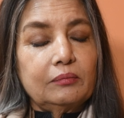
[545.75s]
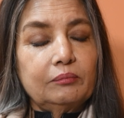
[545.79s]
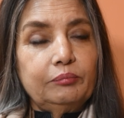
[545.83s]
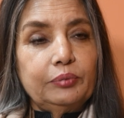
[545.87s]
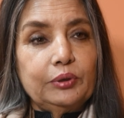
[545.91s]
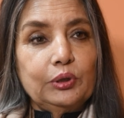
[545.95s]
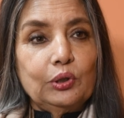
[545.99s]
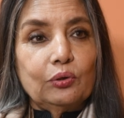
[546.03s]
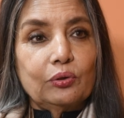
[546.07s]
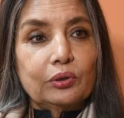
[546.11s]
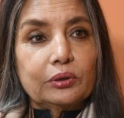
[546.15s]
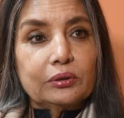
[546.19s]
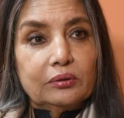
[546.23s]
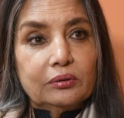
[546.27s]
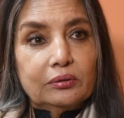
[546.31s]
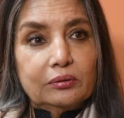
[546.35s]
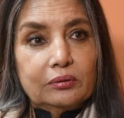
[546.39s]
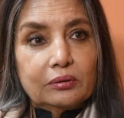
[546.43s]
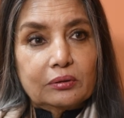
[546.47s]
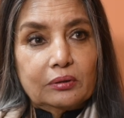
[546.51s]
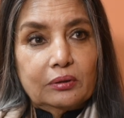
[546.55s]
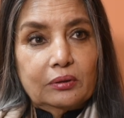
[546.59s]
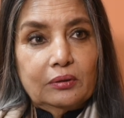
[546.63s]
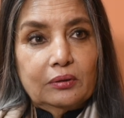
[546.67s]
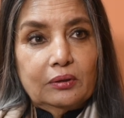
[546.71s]
beyond
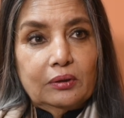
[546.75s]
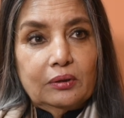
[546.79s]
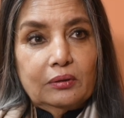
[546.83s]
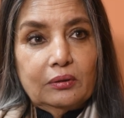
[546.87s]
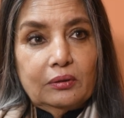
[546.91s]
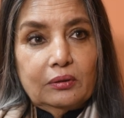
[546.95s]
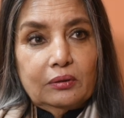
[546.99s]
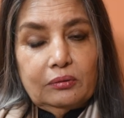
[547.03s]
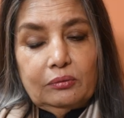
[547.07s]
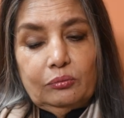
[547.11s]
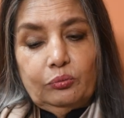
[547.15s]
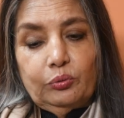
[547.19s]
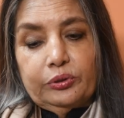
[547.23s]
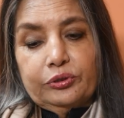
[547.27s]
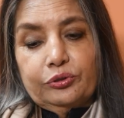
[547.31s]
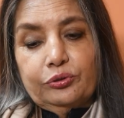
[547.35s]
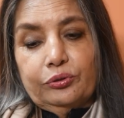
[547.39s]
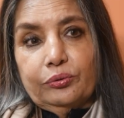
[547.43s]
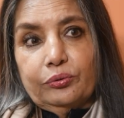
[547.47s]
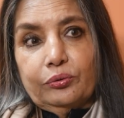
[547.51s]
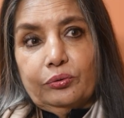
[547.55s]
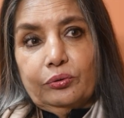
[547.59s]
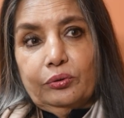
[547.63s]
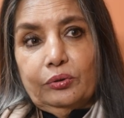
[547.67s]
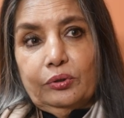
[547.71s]
what
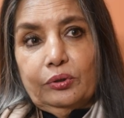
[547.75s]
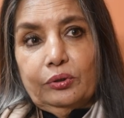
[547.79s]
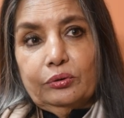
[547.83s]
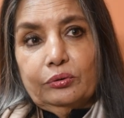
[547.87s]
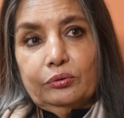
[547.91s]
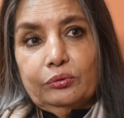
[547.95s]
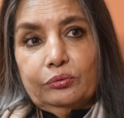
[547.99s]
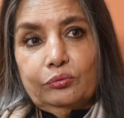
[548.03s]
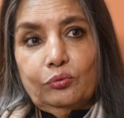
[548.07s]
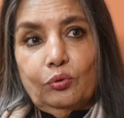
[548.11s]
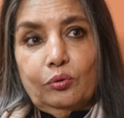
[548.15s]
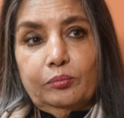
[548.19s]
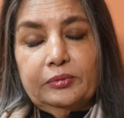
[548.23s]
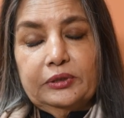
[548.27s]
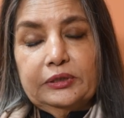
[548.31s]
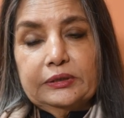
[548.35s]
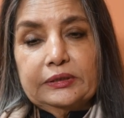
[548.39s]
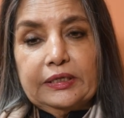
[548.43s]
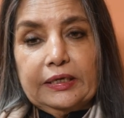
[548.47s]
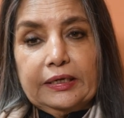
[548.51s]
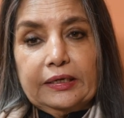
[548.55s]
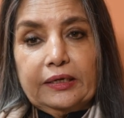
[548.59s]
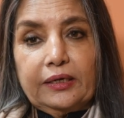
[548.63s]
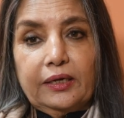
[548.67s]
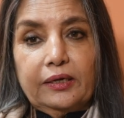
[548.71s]
your normal
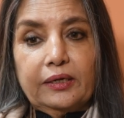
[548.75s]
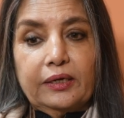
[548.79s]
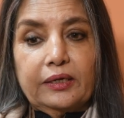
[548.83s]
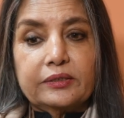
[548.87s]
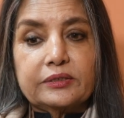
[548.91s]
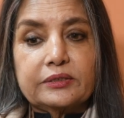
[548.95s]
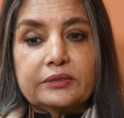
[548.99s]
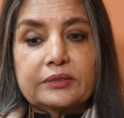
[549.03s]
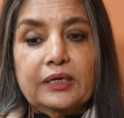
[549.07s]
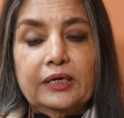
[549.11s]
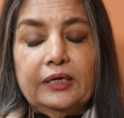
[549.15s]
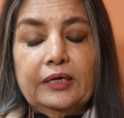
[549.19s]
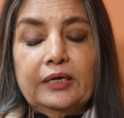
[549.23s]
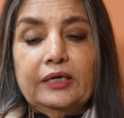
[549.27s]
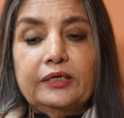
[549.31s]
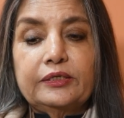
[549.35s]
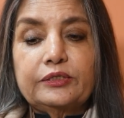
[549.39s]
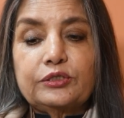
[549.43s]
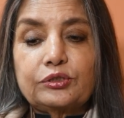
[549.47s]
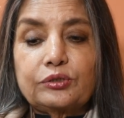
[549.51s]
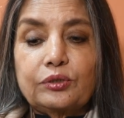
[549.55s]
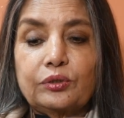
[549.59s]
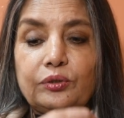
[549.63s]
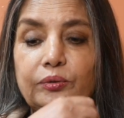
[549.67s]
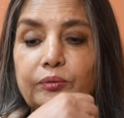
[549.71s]
thinking is.
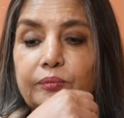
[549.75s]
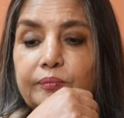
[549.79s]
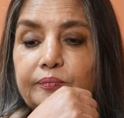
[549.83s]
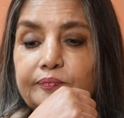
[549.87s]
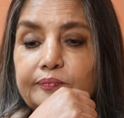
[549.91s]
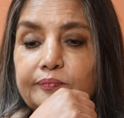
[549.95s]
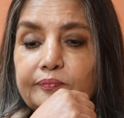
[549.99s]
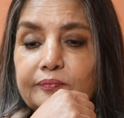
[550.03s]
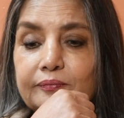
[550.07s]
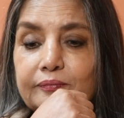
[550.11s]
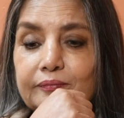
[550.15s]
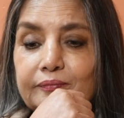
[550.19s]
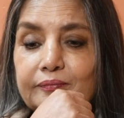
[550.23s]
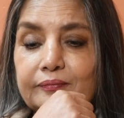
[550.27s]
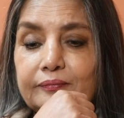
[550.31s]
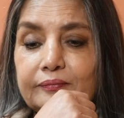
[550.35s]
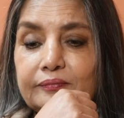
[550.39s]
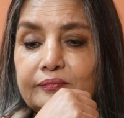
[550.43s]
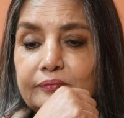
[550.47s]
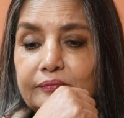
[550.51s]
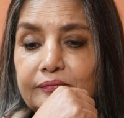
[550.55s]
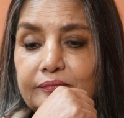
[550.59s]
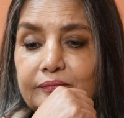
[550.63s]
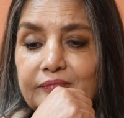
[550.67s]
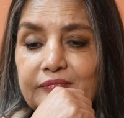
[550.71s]
So
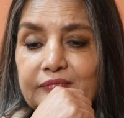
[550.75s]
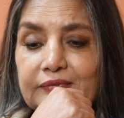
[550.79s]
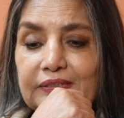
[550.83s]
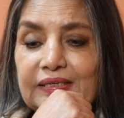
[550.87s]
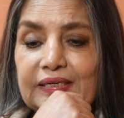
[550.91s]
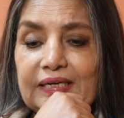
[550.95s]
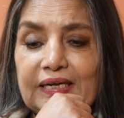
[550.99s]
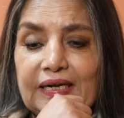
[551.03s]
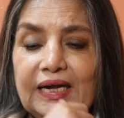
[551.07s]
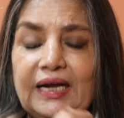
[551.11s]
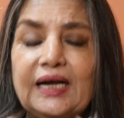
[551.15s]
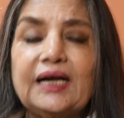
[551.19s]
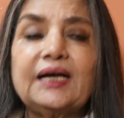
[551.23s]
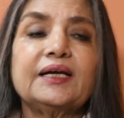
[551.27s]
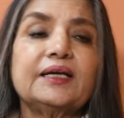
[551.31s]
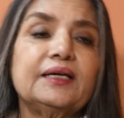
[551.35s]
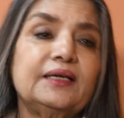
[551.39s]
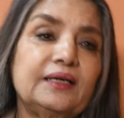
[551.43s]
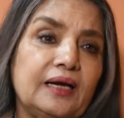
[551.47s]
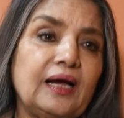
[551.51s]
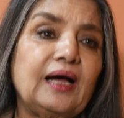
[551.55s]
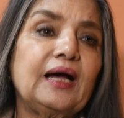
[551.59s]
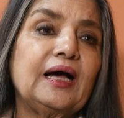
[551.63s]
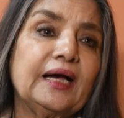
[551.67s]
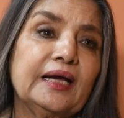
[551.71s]

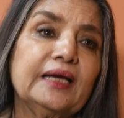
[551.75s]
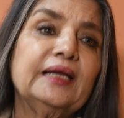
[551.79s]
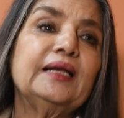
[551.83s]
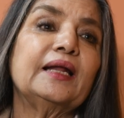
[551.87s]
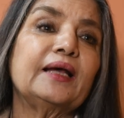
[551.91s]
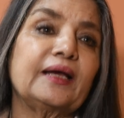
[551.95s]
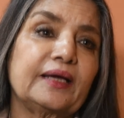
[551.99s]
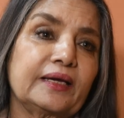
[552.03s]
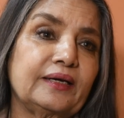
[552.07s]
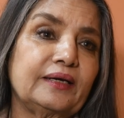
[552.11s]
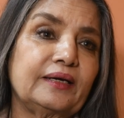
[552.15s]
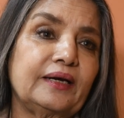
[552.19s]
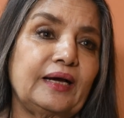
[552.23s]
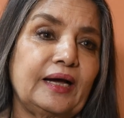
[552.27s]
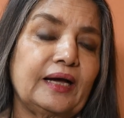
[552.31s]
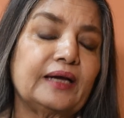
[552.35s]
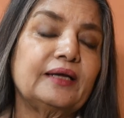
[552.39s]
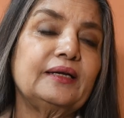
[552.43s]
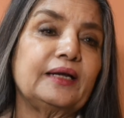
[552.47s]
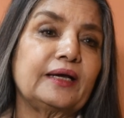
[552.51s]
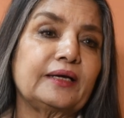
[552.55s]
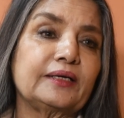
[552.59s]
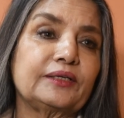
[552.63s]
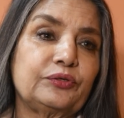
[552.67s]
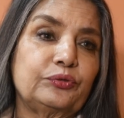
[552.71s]
I
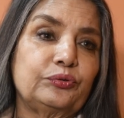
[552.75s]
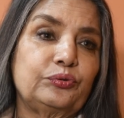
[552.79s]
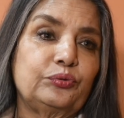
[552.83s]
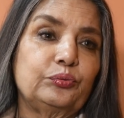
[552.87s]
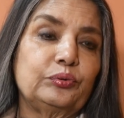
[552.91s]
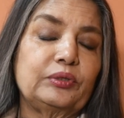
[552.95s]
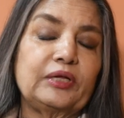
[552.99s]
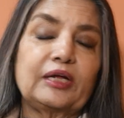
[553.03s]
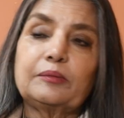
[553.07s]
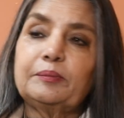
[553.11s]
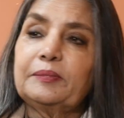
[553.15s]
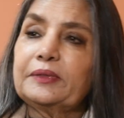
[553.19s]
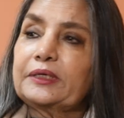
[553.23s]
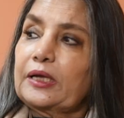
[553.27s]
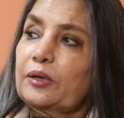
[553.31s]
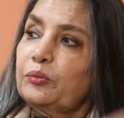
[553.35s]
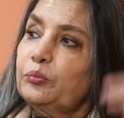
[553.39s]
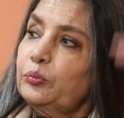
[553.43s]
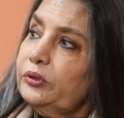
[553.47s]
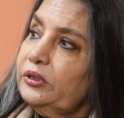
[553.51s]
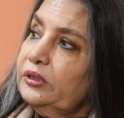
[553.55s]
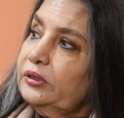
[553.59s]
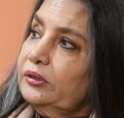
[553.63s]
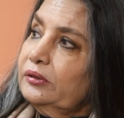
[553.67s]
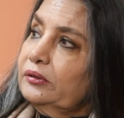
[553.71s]
like to do that, but I
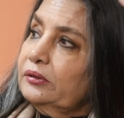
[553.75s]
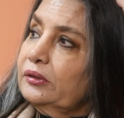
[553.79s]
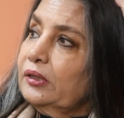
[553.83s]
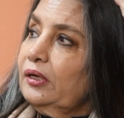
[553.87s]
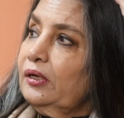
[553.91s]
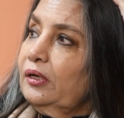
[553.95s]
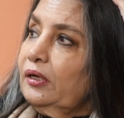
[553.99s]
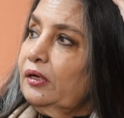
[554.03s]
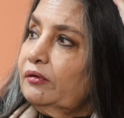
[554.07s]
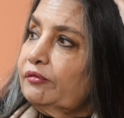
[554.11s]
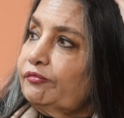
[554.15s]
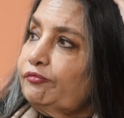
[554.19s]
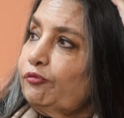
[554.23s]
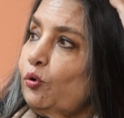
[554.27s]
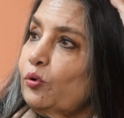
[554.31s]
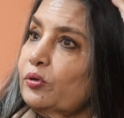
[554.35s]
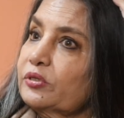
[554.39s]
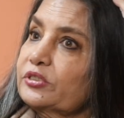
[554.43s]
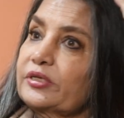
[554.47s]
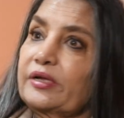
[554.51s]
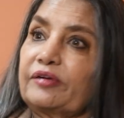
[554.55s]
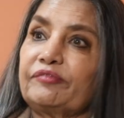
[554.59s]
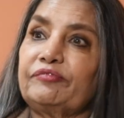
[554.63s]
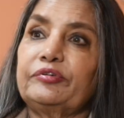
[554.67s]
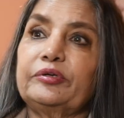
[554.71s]
wouldn't
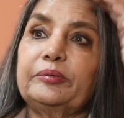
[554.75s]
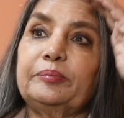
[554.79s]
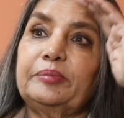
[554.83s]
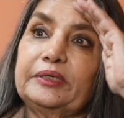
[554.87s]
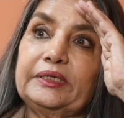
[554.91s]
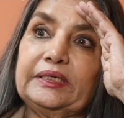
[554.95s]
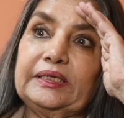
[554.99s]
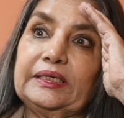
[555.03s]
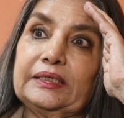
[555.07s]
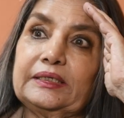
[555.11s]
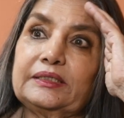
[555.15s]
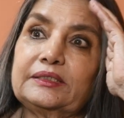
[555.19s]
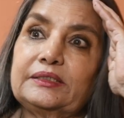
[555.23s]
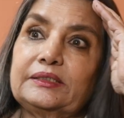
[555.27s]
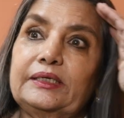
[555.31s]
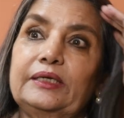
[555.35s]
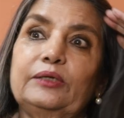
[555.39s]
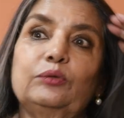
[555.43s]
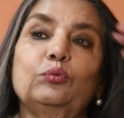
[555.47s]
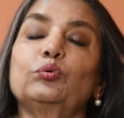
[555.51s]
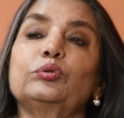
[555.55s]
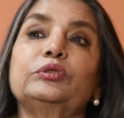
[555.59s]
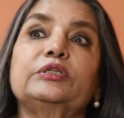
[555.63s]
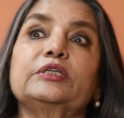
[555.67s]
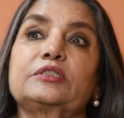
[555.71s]
force everybody and say,
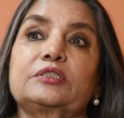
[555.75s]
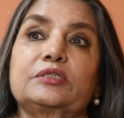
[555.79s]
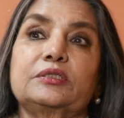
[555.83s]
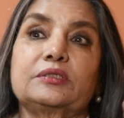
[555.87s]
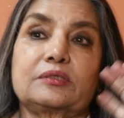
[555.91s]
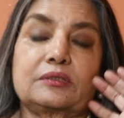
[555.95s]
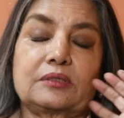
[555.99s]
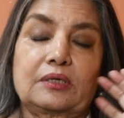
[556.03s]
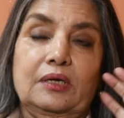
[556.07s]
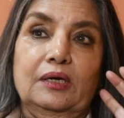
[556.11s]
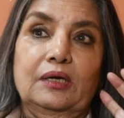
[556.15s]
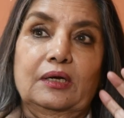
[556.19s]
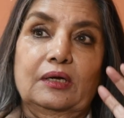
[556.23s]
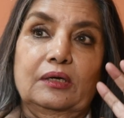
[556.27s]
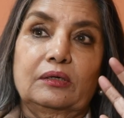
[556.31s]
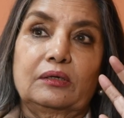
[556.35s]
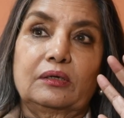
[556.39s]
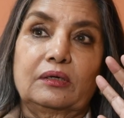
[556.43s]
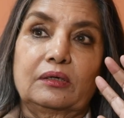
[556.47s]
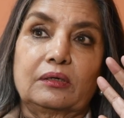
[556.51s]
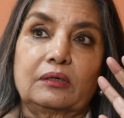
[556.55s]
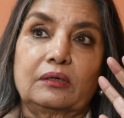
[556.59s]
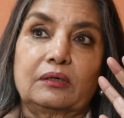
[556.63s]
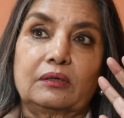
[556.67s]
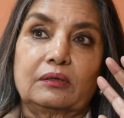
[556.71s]
no, this is
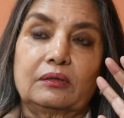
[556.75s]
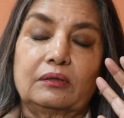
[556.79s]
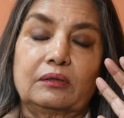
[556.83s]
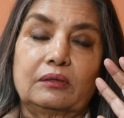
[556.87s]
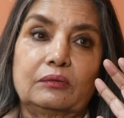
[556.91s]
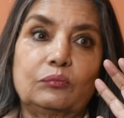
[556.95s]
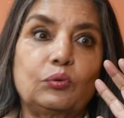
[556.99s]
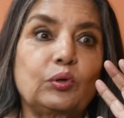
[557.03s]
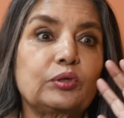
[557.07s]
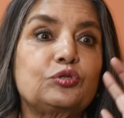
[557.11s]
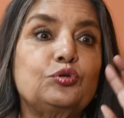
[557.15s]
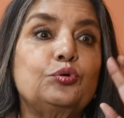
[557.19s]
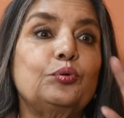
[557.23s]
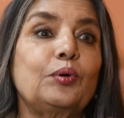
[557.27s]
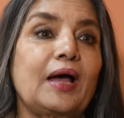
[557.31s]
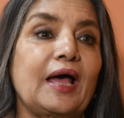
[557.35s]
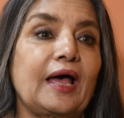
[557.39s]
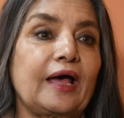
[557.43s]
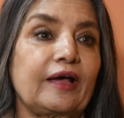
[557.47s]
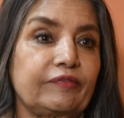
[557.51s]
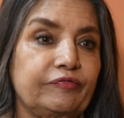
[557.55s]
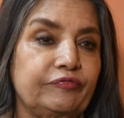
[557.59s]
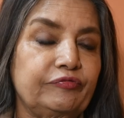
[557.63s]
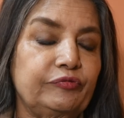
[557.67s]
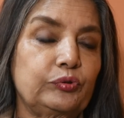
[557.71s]
what you
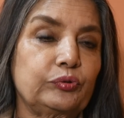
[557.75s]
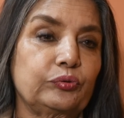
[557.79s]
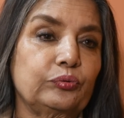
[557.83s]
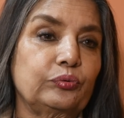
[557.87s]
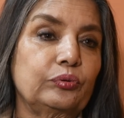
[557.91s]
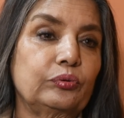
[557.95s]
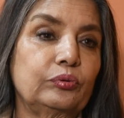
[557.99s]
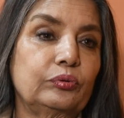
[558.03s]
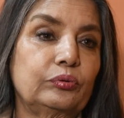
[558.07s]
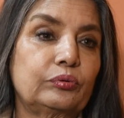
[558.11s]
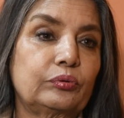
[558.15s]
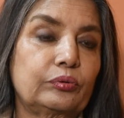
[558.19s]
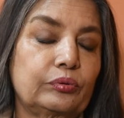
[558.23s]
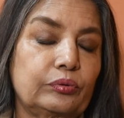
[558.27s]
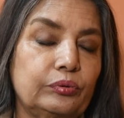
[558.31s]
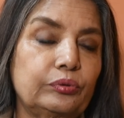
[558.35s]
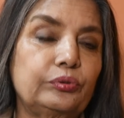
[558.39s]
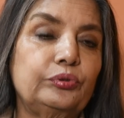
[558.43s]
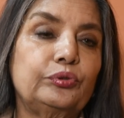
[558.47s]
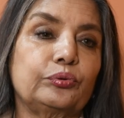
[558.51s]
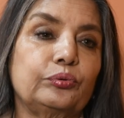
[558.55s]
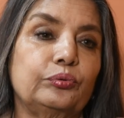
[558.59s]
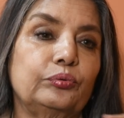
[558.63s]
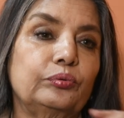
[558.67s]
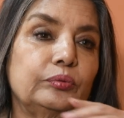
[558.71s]
have to
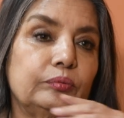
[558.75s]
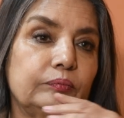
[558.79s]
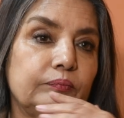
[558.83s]
do.